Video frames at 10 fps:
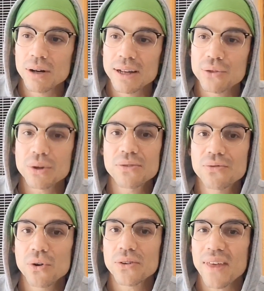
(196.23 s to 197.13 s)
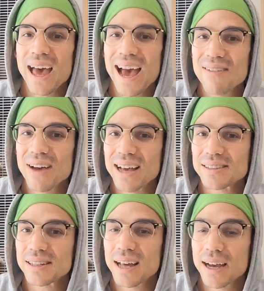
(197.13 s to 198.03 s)
like 3/4
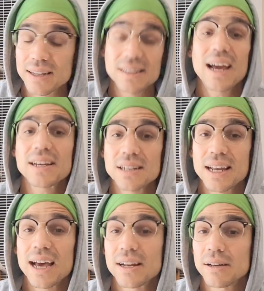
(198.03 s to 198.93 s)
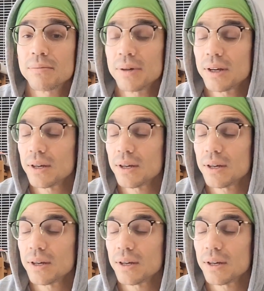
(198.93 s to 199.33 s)
half-assing that, because I actually had to